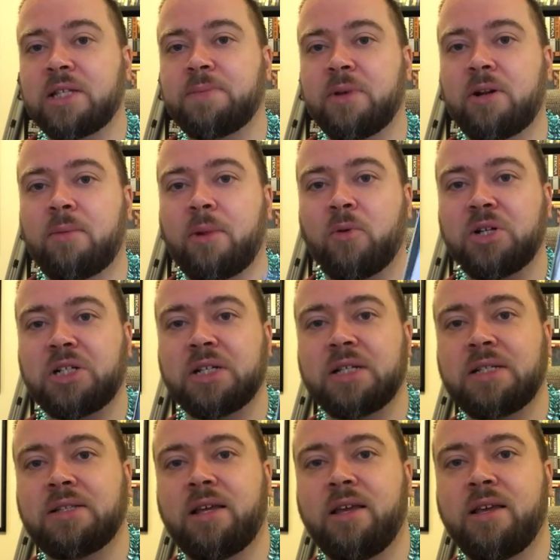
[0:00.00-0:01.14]
that's been on my wish
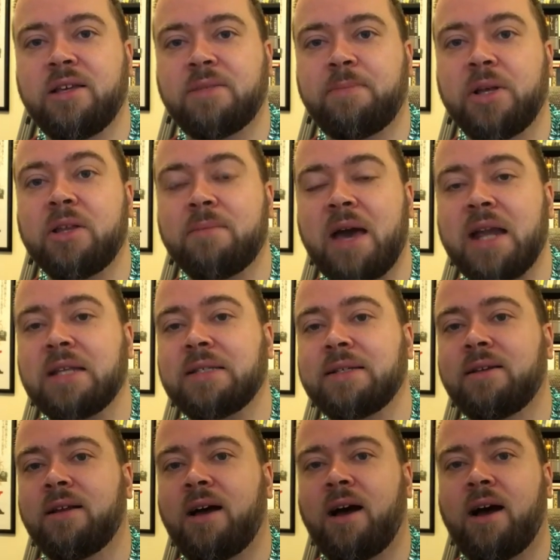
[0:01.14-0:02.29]
list is Billy
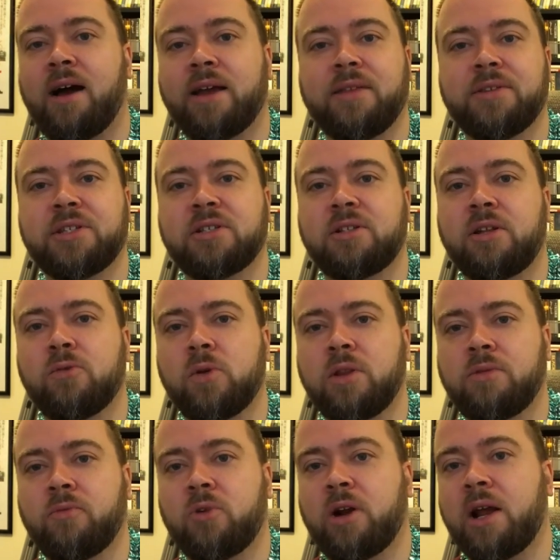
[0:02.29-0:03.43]
Madison. Again, this is another
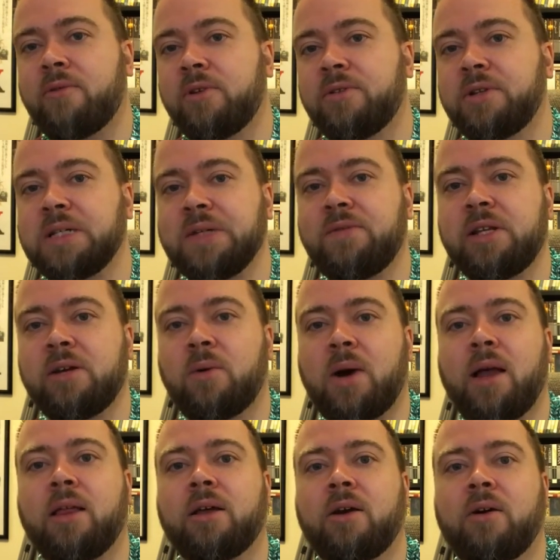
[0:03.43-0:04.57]
one where I got rid of the DVD a
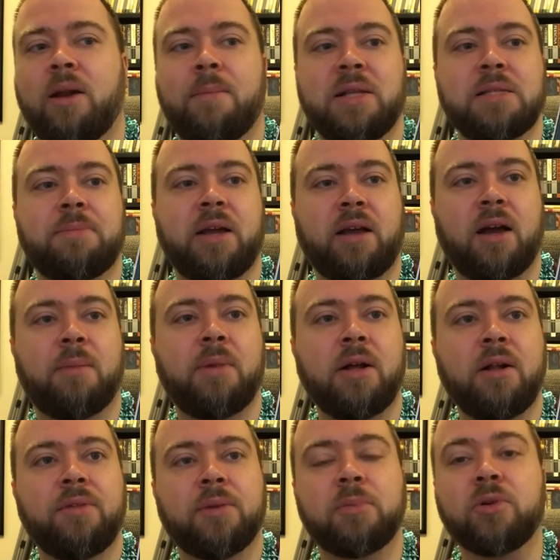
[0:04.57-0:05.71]
while ago, and I meant to pick up
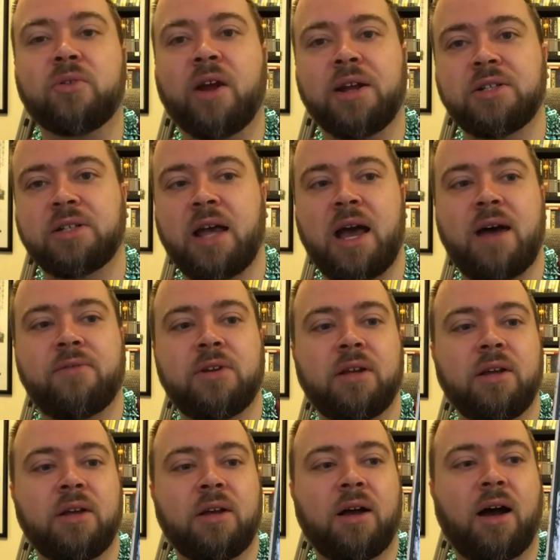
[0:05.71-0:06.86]
the Blu-ray and just haven't.
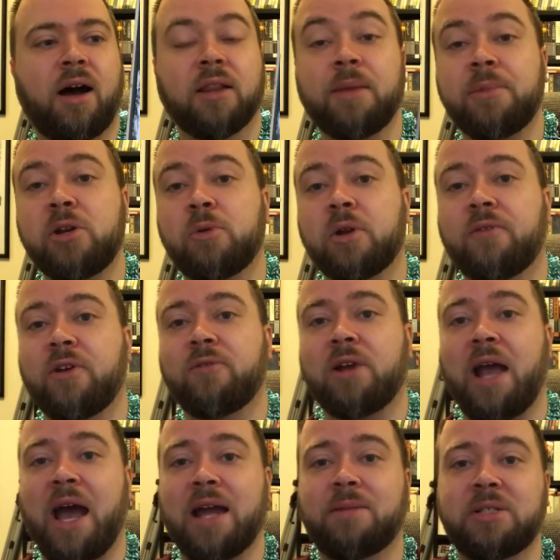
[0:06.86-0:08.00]
Let me know what your
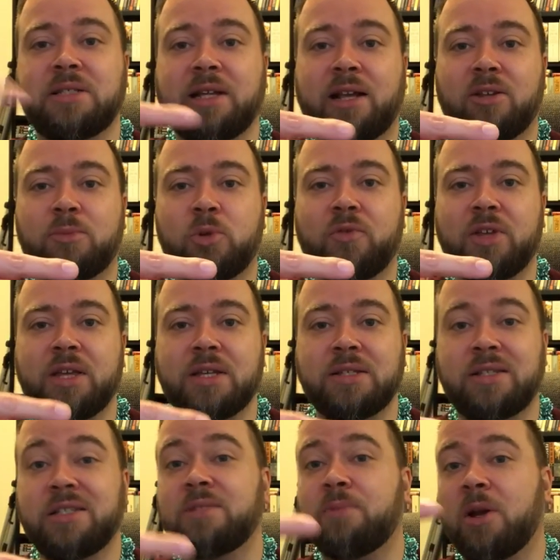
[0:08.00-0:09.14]
favorite Adam Sandler movie is.
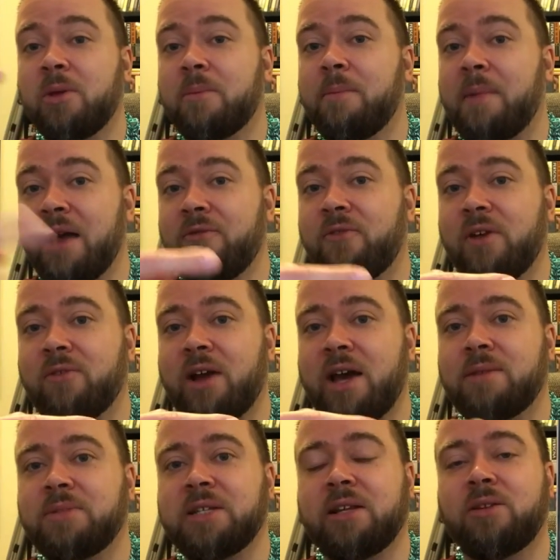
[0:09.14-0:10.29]
This is probably my favorite
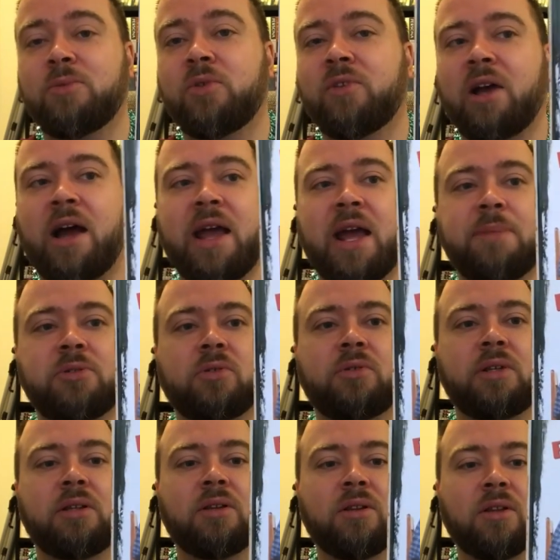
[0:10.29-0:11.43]
Adam Sandler movie. I
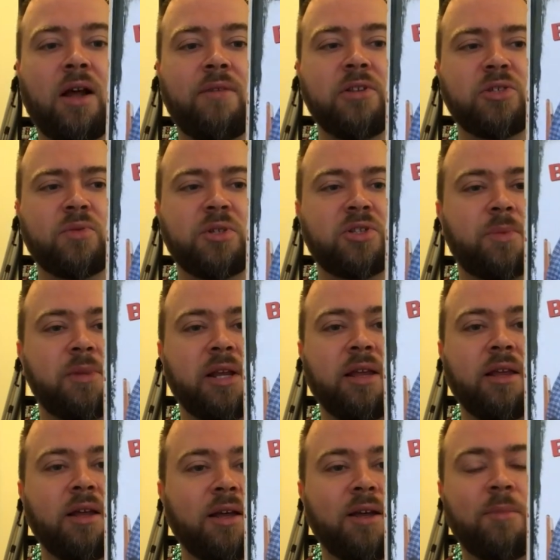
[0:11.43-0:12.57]
absolutely love this one. So
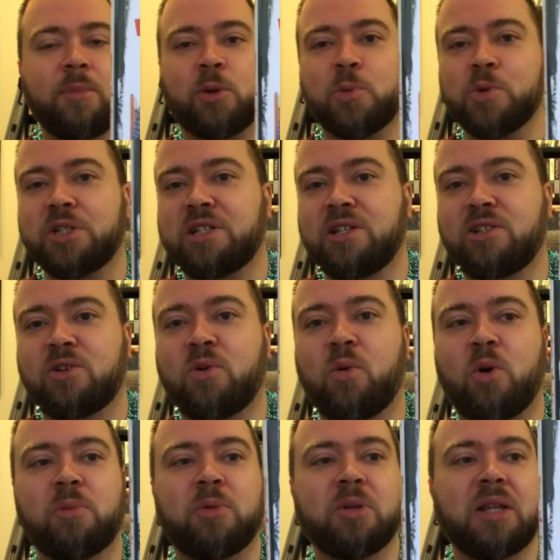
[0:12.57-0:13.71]
many memorable scenes,
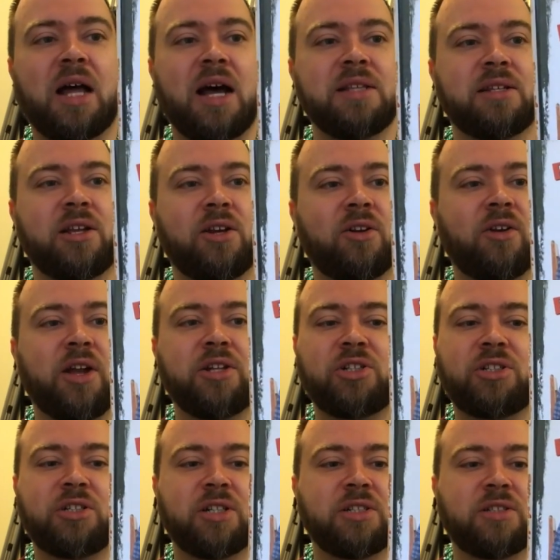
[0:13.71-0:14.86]
quotable lines in here.
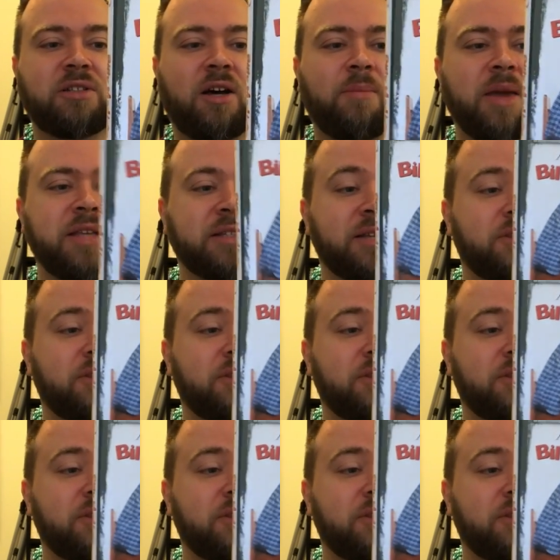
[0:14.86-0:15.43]
It's just amazing.